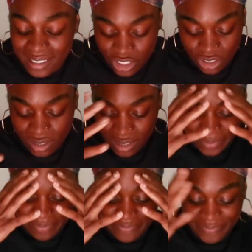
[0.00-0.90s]
It's just,
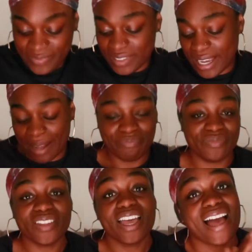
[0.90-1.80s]
yeah,
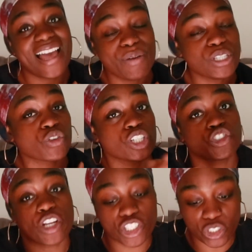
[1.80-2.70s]
it was
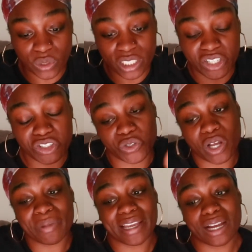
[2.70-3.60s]
frustrational tears. So
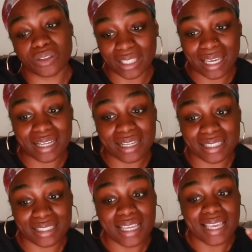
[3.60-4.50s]
I'm gonna count that
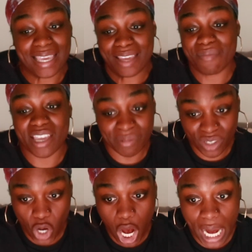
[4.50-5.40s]
as it made me
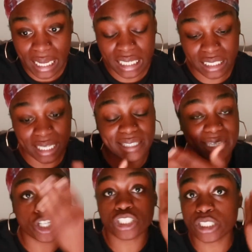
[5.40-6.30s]
cry, because a
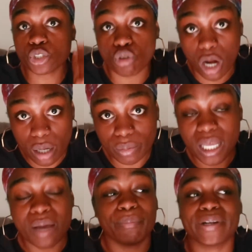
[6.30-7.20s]
tear did drop,
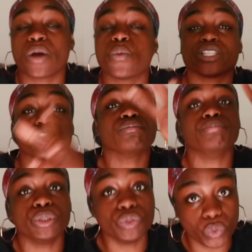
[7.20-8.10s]
but I wasn't
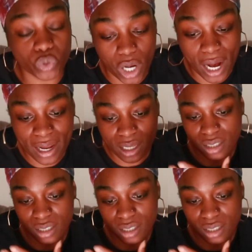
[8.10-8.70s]
boohoo crying.